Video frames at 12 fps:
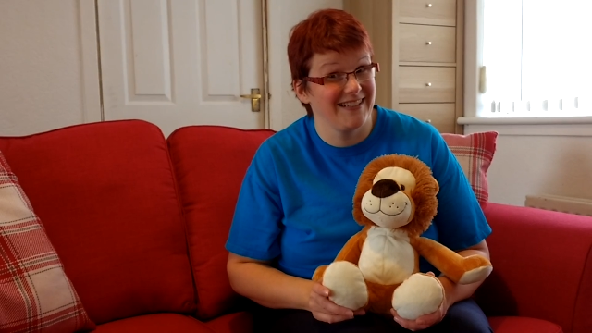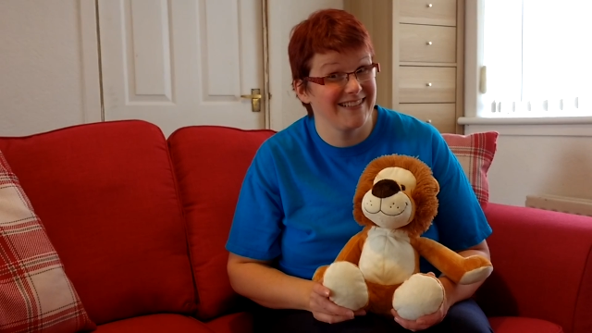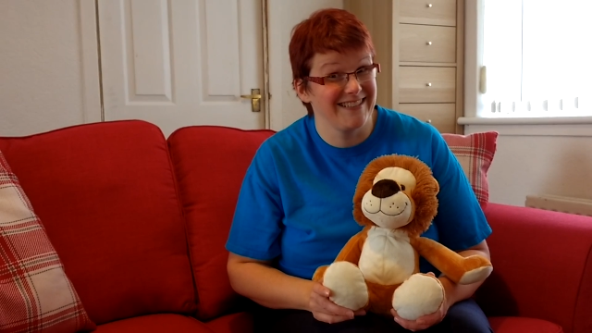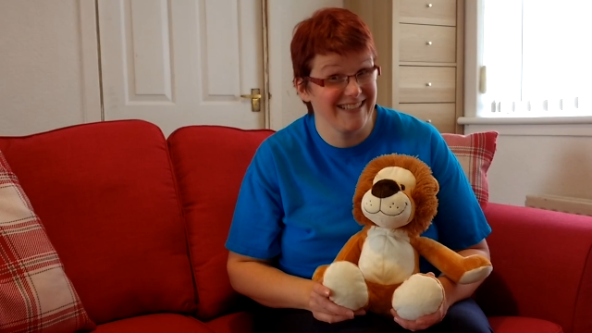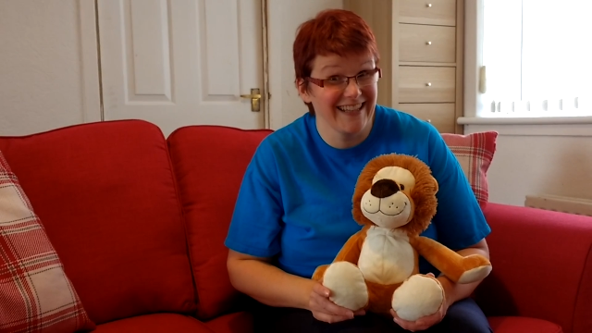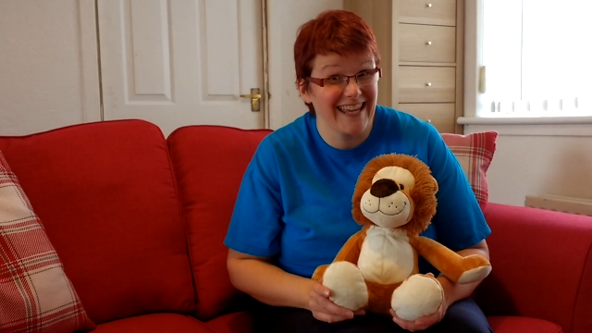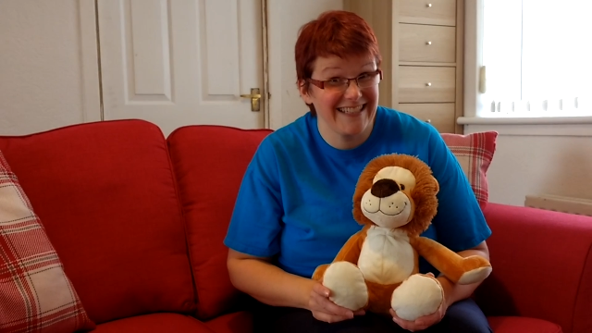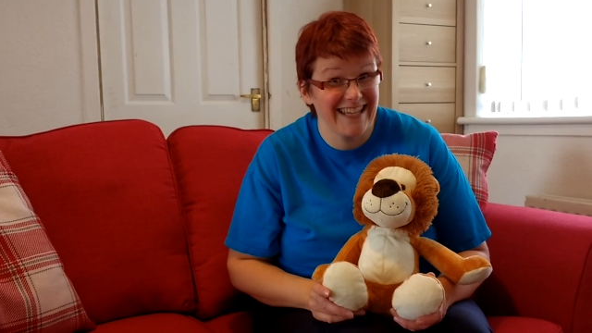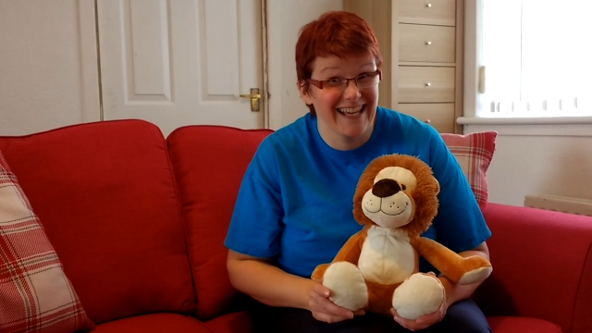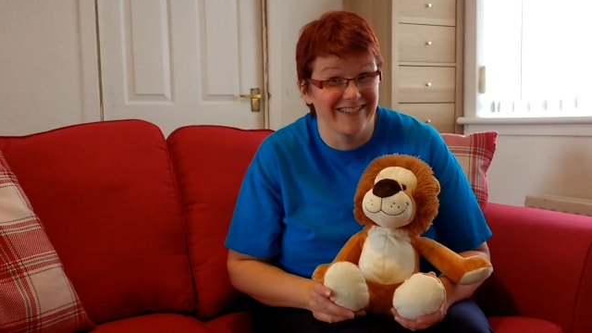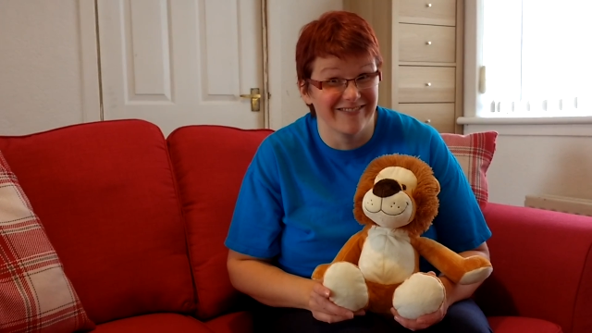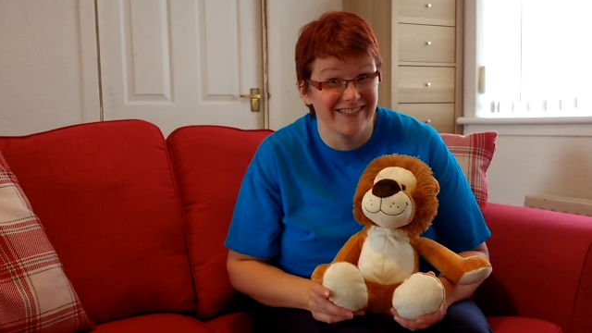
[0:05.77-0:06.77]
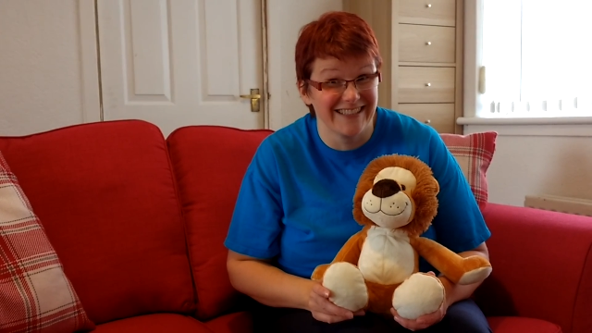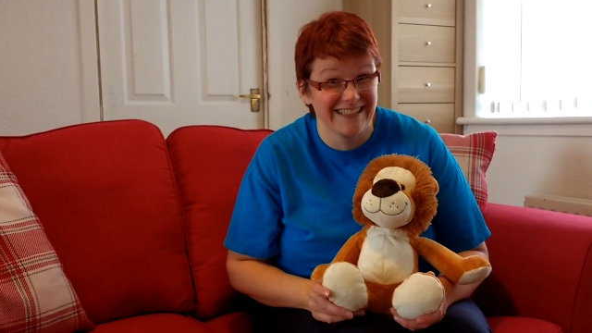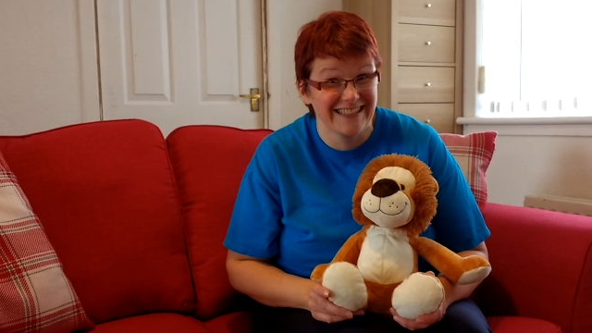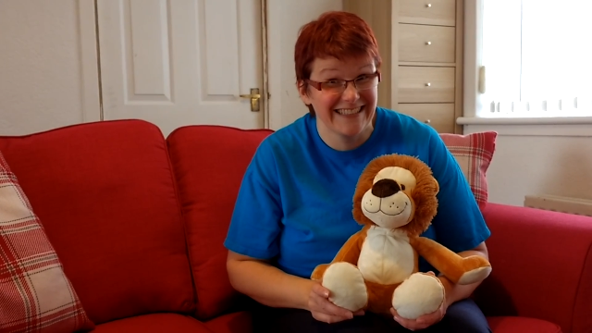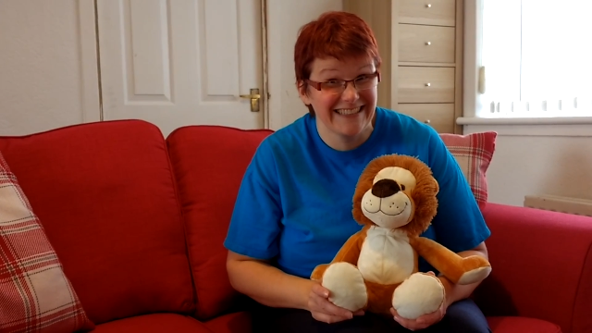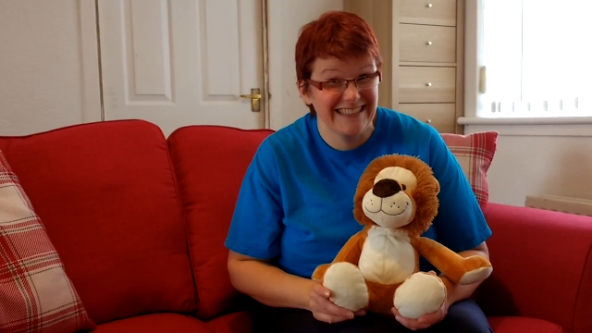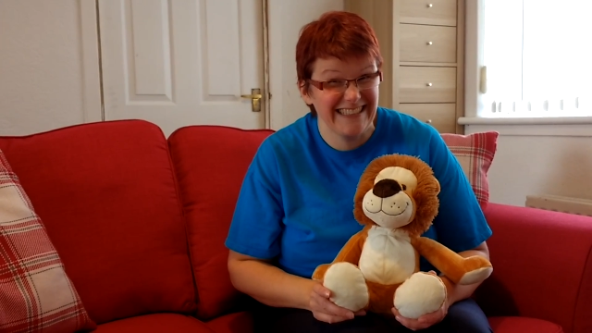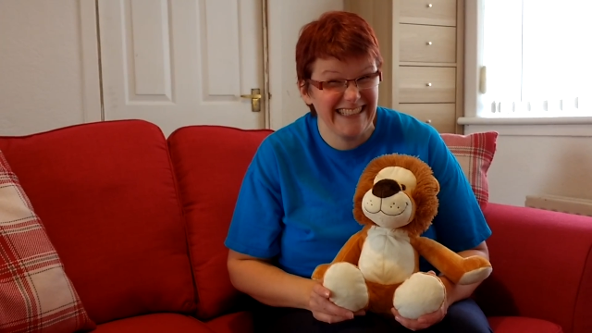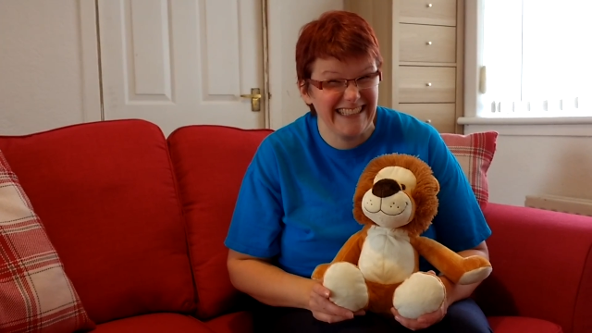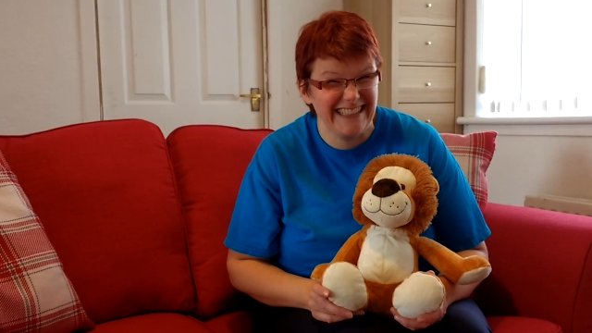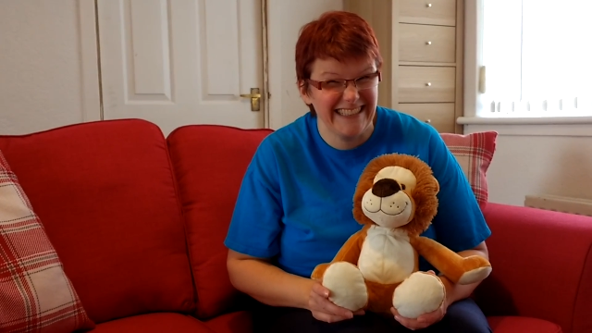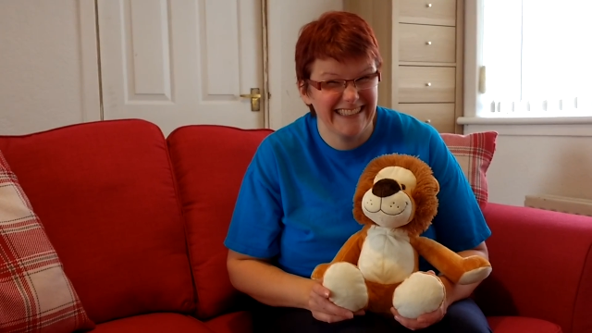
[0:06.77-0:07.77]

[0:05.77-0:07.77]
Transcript: Do you like tickles? Do you?